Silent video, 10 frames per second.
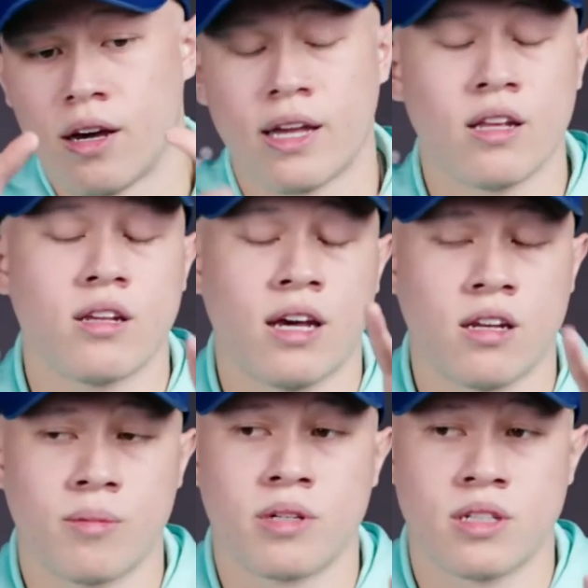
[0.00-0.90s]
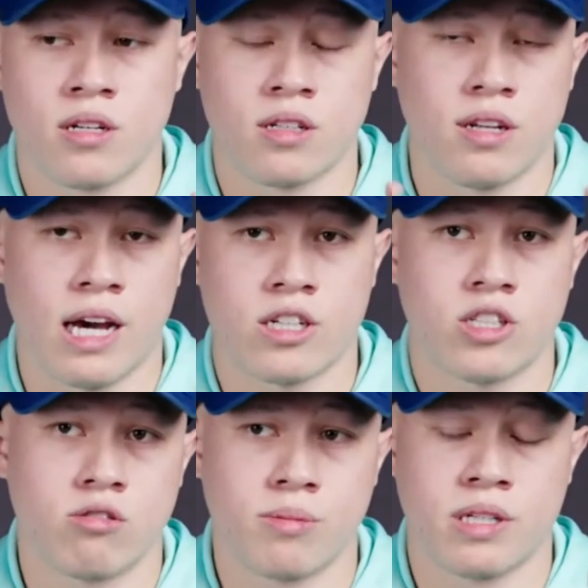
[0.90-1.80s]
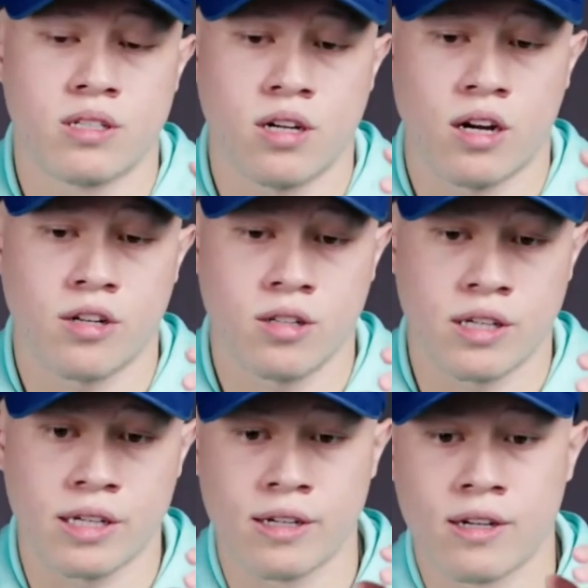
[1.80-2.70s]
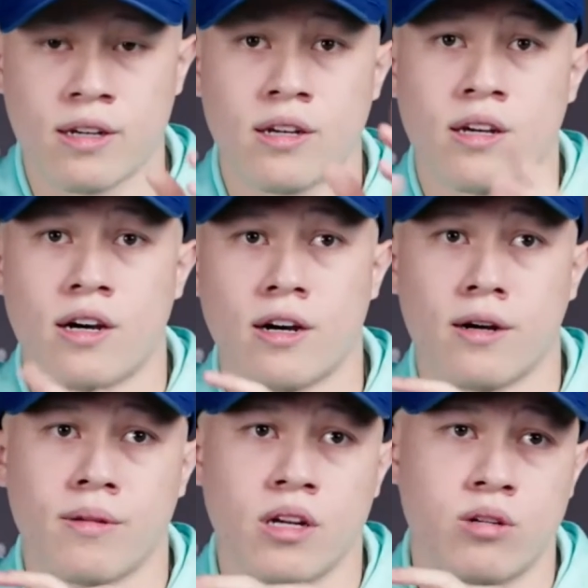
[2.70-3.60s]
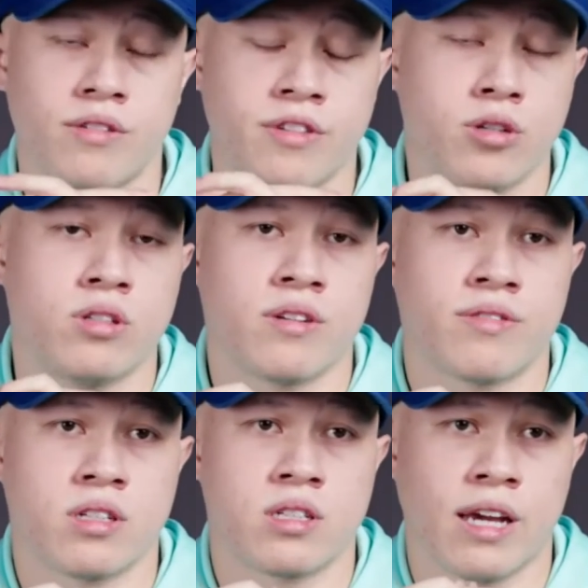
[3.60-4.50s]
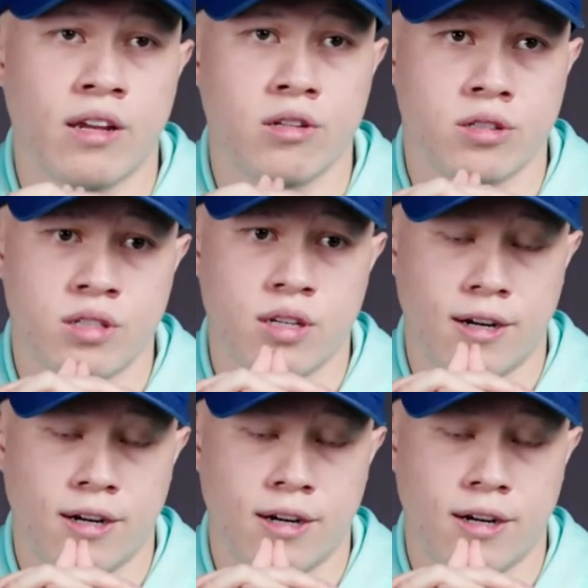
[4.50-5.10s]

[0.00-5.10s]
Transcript: In the NWSL, the National Women's Soccer League, there were a few different scandals.